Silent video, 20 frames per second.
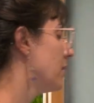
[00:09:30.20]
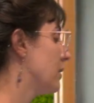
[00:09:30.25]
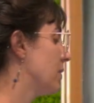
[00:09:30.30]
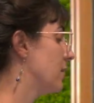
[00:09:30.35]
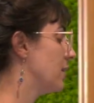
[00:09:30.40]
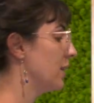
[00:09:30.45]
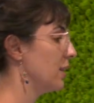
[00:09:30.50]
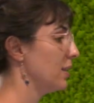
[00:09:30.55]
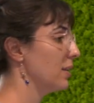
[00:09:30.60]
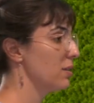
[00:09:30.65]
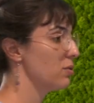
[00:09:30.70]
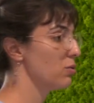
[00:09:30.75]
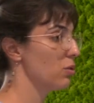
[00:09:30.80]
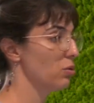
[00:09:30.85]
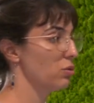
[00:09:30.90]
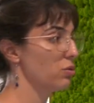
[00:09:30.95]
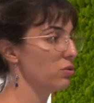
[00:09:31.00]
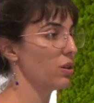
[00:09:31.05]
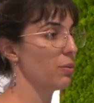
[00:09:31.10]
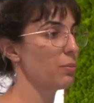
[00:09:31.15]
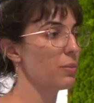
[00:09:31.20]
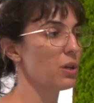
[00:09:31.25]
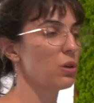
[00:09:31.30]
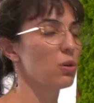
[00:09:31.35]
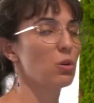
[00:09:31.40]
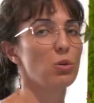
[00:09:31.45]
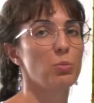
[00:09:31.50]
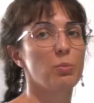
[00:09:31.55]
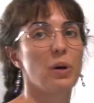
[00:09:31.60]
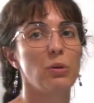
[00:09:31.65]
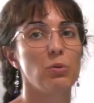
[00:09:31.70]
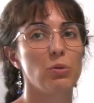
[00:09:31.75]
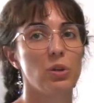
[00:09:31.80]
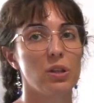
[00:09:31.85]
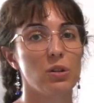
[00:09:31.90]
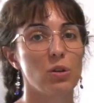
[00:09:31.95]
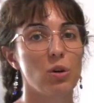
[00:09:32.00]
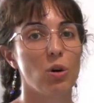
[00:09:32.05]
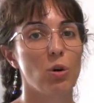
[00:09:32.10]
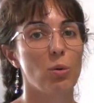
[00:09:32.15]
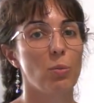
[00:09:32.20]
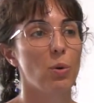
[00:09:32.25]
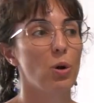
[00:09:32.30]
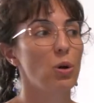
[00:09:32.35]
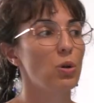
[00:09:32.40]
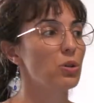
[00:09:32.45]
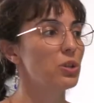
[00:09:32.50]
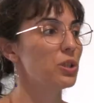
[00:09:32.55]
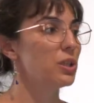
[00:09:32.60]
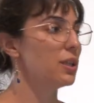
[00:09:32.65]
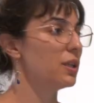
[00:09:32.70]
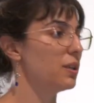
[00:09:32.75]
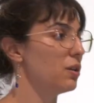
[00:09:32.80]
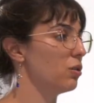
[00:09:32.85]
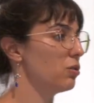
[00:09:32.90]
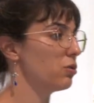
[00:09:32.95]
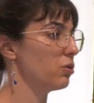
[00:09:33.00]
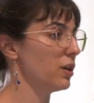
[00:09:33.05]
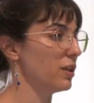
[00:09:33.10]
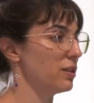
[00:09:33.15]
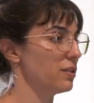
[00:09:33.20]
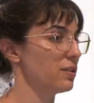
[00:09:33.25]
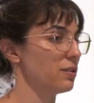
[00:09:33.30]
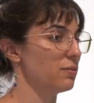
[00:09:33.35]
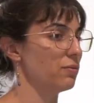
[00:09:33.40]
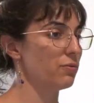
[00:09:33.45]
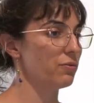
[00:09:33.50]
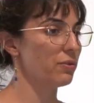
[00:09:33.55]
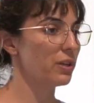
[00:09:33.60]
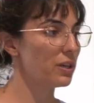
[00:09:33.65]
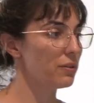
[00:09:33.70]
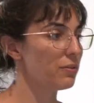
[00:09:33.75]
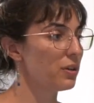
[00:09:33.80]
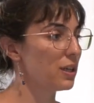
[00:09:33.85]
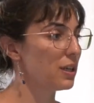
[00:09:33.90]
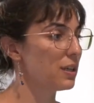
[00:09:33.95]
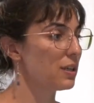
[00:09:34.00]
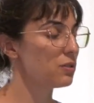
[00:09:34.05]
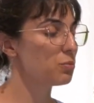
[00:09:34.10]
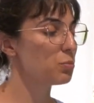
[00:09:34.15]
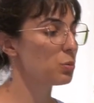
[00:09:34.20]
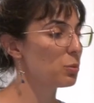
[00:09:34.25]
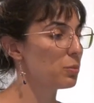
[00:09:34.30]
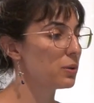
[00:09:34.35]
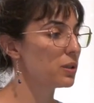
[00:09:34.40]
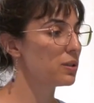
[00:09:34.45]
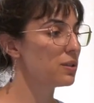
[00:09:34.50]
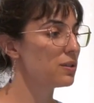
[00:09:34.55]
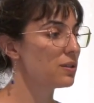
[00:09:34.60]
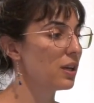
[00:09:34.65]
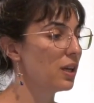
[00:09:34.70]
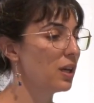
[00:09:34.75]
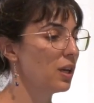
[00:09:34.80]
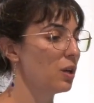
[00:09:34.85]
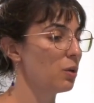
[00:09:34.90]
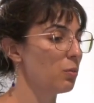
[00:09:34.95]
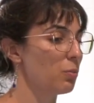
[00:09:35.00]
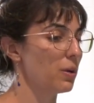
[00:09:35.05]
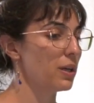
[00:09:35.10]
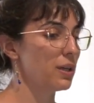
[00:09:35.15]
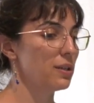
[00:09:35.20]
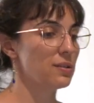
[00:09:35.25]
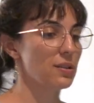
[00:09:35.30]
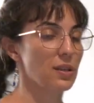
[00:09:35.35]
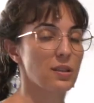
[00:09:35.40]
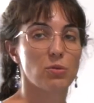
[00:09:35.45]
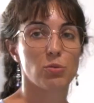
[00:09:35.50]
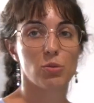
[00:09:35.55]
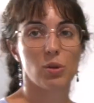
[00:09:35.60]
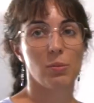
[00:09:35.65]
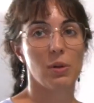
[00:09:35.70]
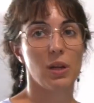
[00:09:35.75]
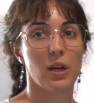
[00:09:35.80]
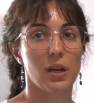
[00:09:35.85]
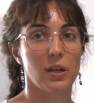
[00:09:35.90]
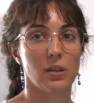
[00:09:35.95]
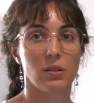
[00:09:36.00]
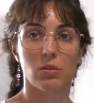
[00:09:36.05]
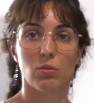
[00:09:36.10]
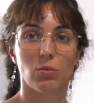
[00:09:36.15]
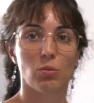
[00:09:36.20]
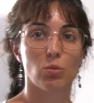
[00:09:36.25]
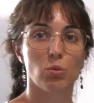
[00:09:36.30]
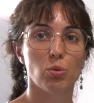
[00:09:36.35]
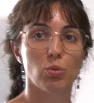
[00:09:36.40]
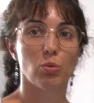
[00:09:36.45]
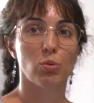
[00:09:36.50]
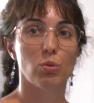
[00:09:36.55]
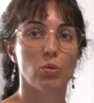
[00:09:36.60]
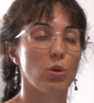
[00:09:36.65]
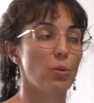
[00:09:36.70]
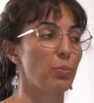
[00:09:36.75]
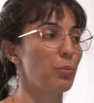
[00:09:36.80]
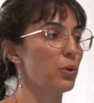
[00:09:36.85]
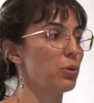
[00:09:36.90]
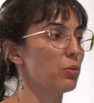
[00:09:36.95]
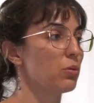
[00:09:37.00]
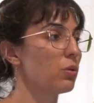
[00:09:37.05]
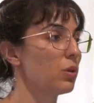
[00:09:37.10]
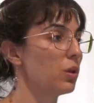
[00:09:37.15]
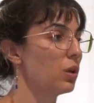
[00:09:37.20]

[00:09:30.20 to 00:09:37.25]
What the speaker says: Then there's also something called bounded cohomology. It also has very, very nice properties, but it's extremely hard to compute.